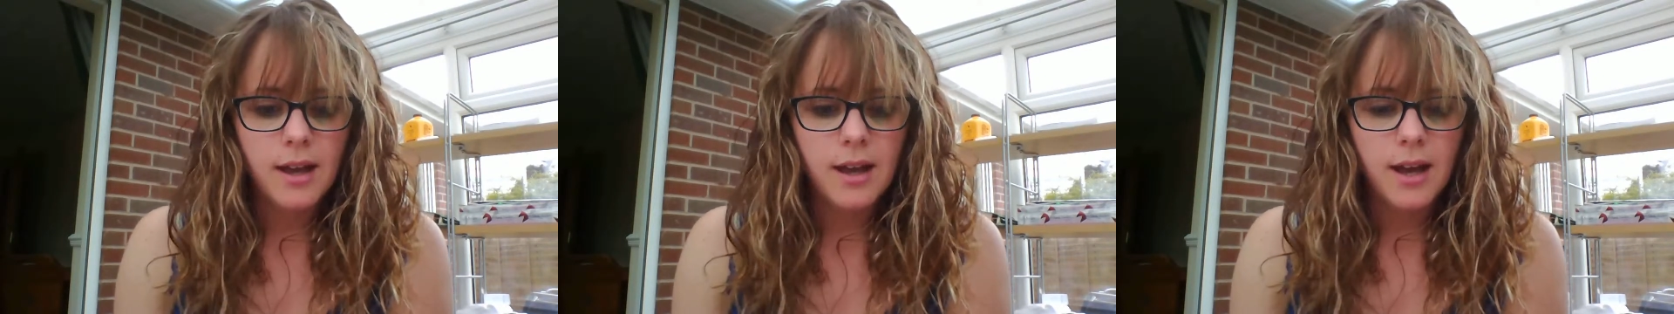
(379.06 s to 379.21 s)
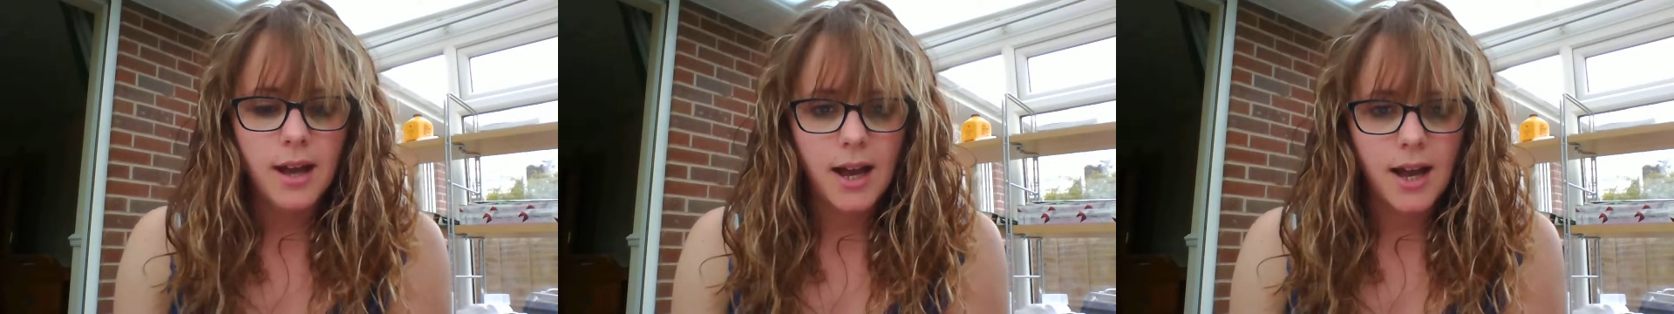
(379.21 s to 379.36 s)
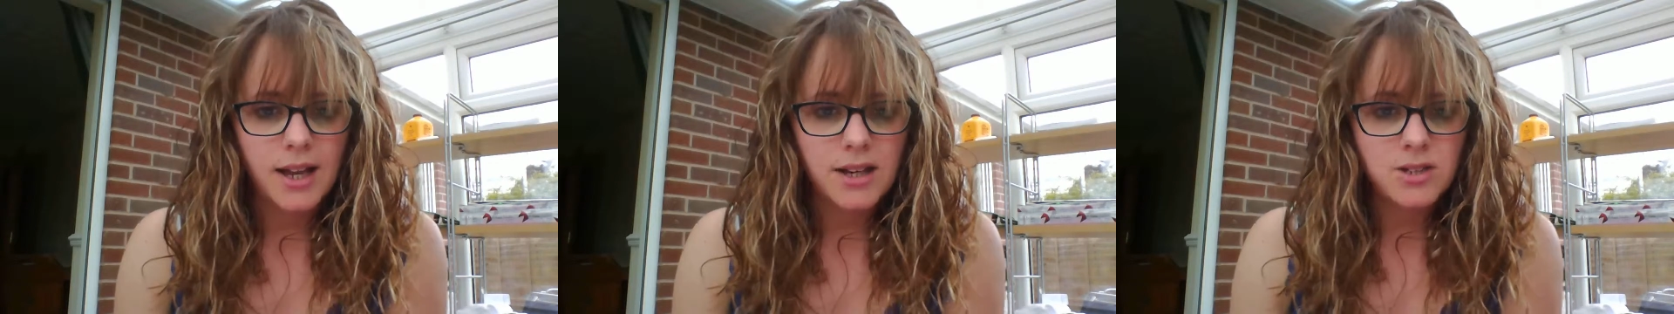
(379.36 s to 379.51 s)

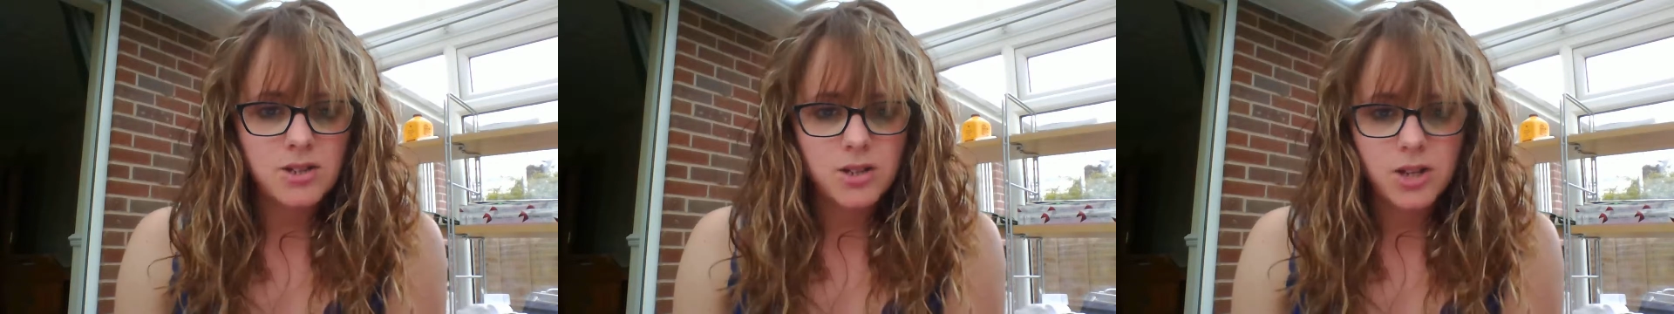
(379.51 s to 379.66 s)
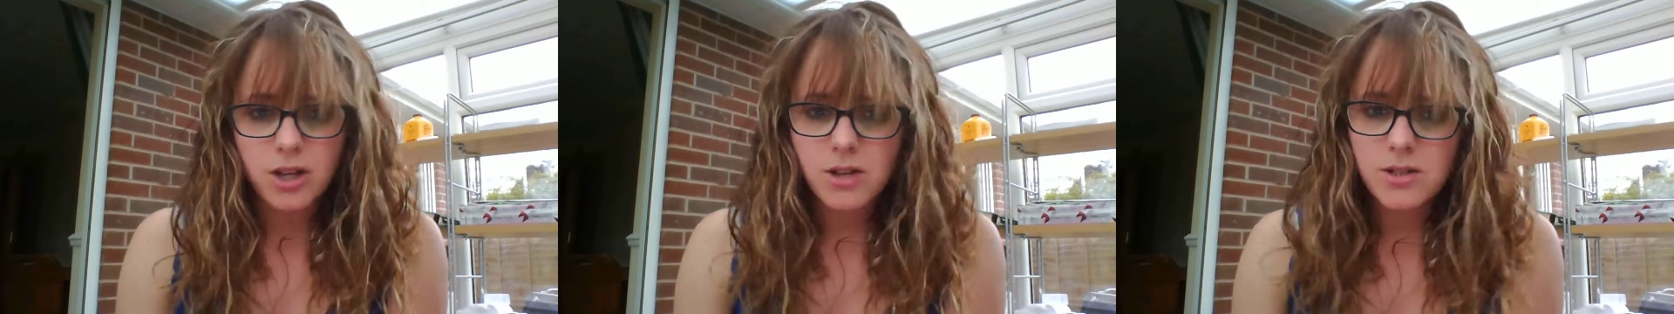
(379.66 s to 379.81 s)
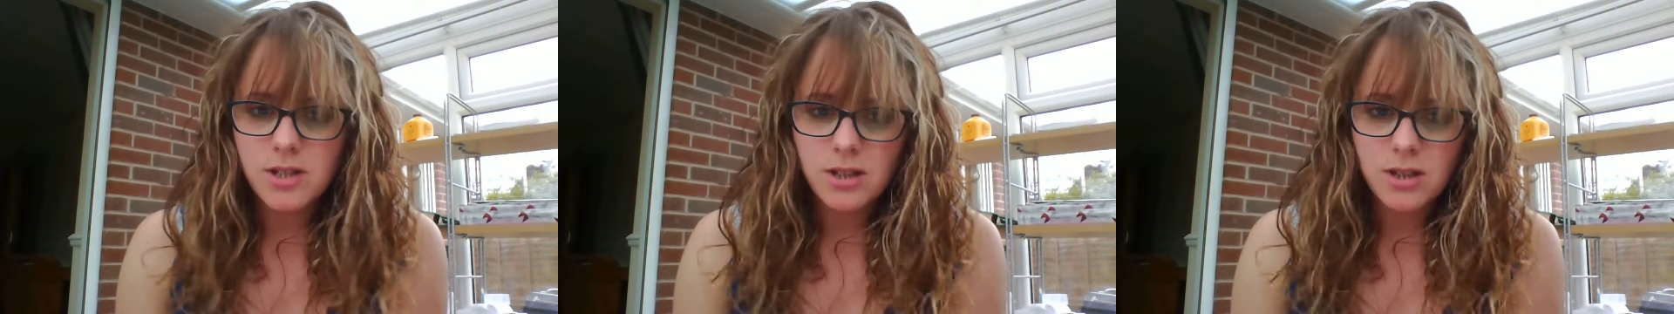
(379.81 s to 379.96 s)
And
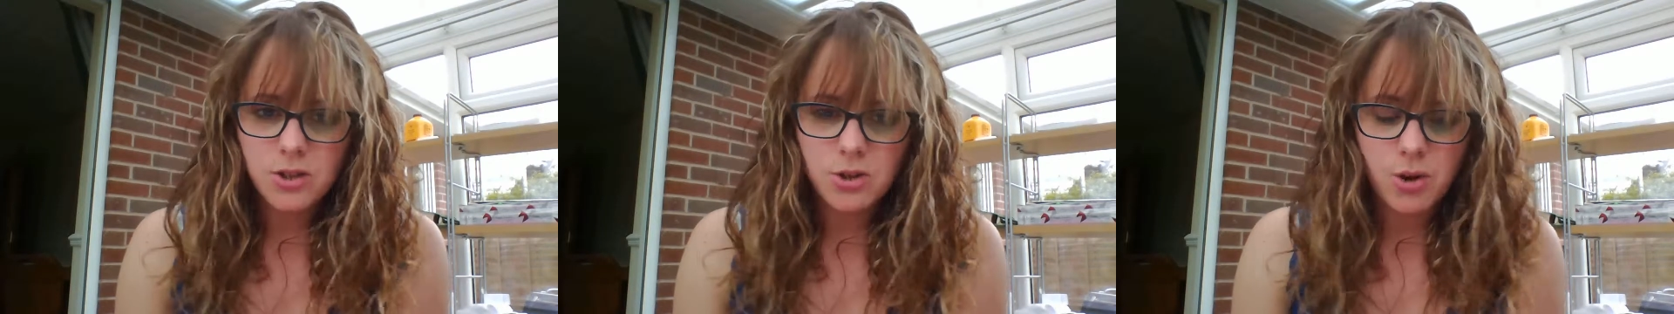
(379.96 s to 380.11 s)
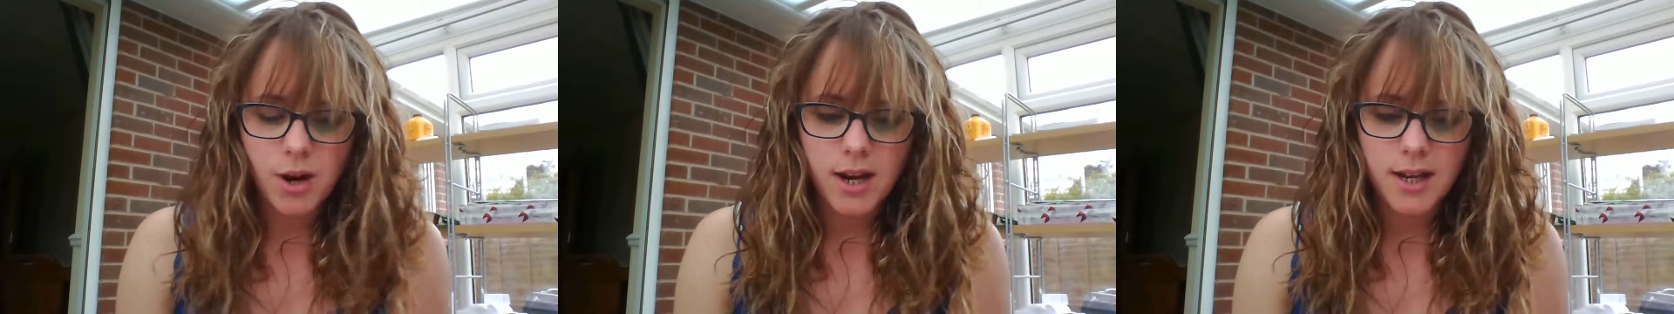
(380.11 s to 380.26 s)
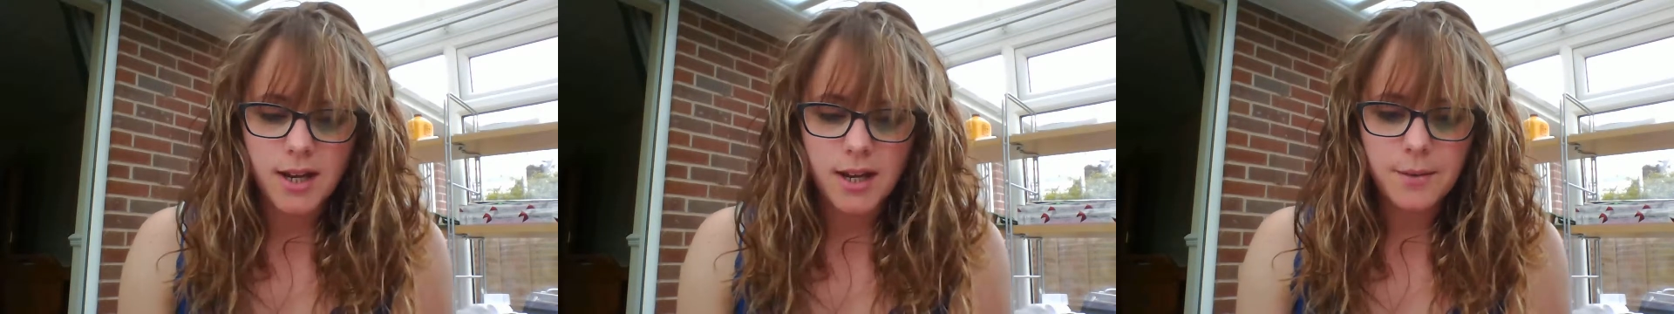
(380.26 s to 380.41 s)
using the
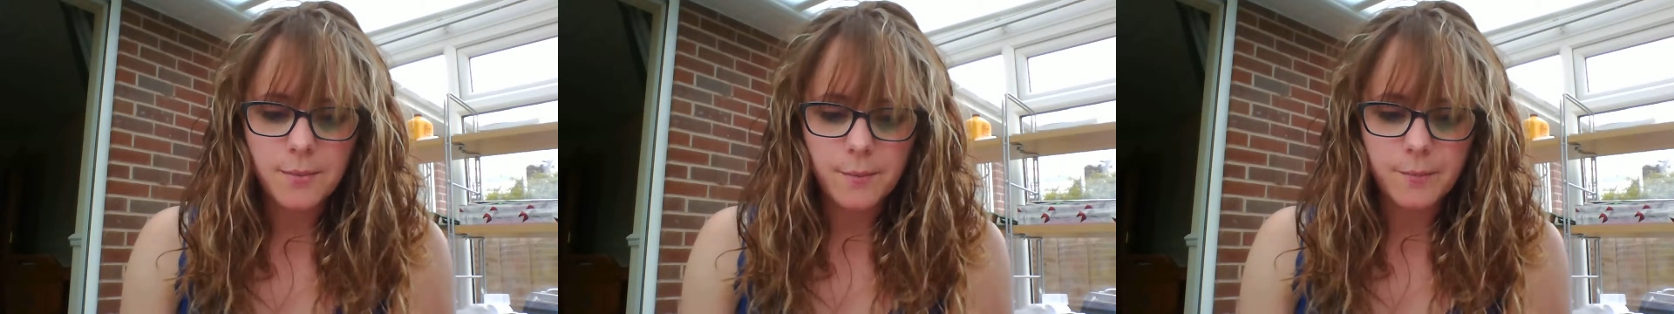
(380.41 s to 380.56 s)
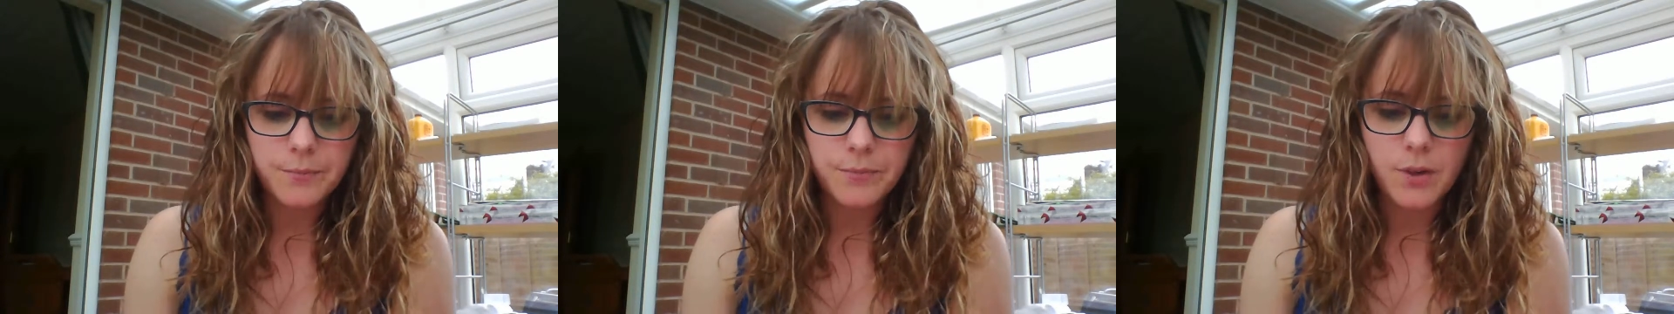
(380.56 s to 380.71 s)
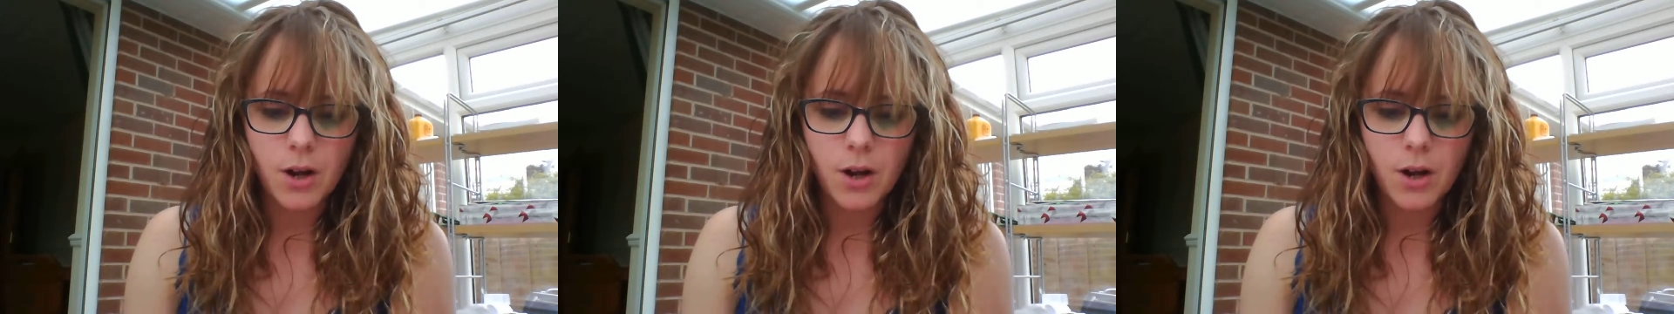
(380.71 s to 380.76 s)
training